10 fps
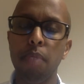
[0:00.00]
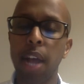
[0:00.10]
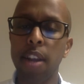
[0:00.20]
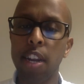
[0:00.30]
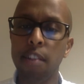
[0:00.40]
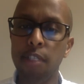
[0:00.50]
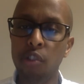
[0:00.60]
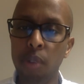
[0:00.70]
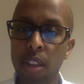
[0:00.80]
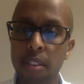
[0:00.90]
an
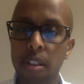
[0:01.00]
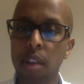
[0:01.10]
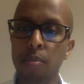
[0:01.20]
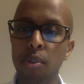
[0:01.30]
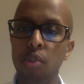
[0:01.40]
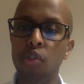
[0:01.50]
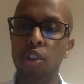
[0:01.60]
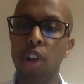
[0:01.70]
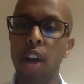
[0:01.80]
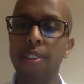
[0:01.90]
individualistic approach
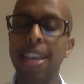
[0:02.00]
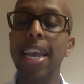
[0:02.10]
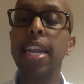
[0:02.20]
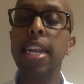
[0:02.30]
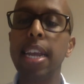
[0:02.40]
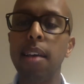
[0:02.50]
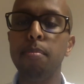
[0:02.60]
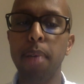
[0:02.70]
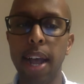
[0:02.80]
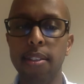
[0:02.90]
not
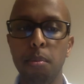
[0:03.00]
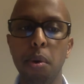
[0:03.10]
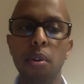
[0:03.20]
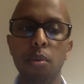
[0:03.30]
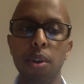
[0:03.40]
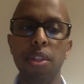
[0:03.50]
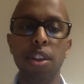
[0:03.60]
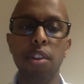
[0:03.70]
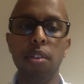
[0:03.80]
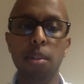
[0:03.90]
incompatible with
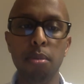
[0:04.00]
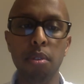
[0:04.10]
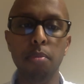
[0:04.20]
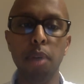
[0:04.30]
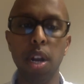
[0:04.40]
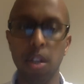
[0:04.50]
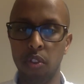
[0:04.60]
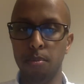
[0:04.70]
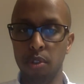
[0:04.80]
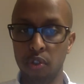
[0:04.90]
neoliberal
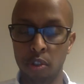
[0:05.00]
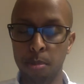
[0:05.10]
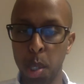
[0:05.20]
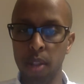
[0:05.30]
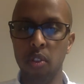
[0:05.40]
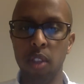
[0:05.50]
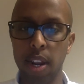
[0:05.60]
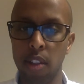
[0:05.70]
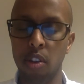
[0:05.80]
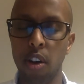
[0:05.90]
policy prescriptions
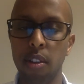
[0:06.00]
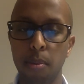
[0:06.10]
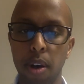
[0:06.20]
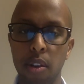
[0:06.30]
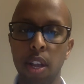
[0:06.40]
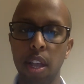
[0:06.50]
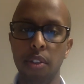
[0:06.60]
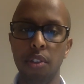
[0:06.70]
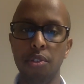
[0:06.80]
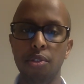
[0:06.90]
that I talked about
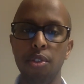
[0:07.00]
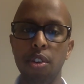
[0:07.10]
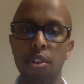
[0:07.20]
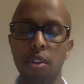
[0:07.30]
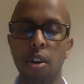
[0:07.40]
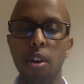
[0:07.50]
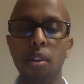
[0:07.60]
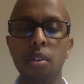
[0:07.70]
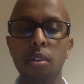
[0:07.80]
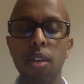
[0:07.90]
in the earlier
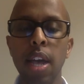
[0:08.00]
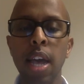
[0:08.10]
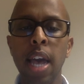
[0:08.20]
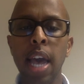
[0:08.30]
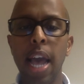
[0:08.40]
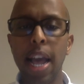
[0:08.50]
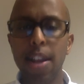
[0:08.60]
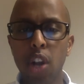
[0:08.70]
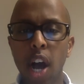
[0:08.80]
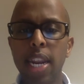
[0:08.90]
article,
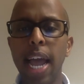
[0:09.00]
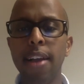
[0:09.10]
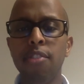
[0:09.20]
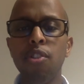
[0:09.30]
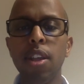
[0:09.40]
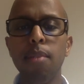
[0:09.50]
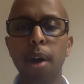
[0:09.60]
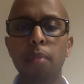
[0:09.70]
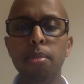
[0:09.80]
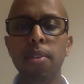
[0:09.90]
and not actually
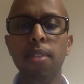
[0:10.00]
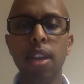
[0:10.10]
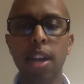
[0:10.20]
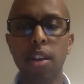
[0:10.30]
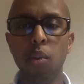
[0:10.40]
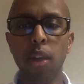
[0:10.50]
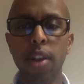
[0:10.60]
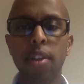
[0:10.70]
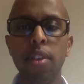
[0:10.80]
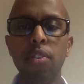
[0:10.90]
about building an
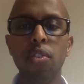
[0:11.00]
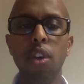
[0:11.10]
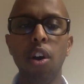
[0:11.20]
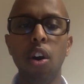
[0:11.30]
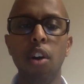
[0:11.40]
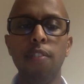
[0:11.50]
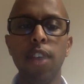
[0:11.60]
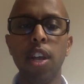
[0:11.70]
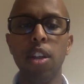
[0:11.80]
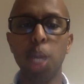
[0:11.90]
awareness of
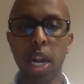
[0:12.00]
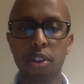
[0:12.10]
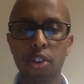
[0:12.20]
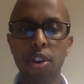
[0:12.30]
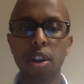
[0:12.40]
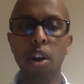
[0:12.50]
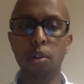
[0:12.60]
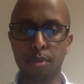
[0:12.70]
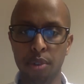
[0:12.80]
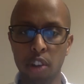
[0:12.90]
gendered
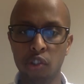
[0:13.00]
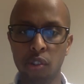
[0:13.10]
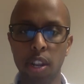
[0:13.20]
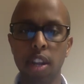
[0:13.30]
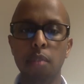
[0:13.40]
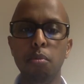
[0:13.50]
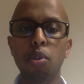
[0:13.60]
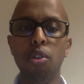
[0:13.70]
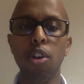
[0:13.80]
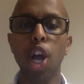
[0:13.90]
oppression in a
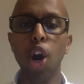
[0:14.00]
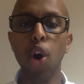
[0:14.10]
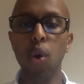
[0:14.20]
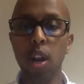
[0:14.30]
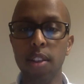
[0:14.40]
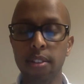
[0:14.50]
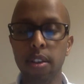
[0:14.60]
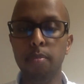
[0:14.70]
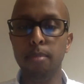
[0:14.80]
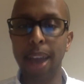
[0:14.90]
more
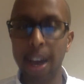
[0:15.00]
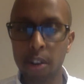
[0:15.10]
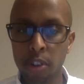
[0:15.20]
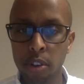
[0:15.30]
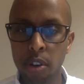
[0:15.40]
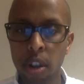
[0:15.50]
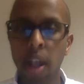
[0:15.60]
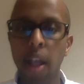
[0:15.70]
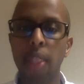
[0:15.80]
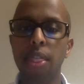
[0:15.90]
holistic manner
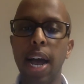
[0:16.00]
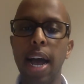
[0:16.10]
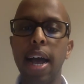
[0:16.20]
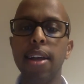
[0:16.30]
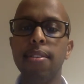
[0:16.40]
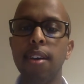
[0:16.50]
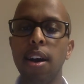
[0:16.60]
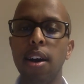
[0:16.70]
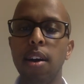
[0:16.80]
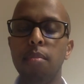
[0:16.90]
that
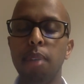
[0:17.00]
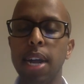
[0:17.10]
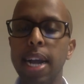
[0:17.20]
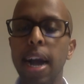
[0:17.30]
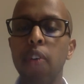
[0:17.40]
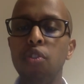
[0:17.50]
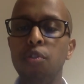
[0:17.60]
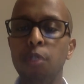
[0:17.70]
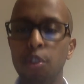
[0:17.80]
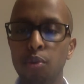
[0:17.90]
accounts
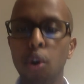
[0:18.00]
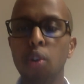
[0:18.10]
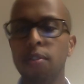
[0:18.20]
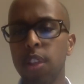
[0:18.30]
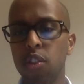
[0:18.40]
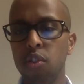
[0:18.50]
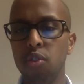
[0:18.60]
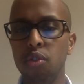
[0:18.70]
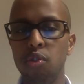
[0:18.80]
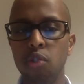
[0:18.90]
for the role of
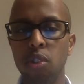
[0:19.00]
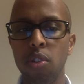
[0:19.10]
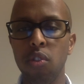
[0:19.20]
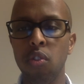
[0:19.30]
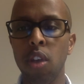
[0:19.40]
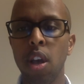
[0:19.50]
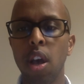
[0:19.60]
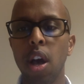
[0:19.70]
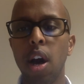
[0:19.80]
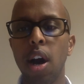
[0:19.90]
institutions
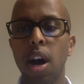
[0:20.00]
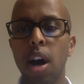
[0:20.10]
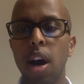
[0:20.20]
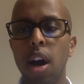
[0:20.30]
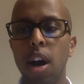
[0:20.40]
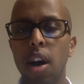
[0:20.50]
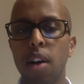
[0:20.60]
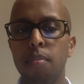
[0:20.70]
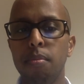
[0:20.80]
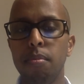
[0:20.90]

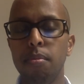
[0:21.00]
of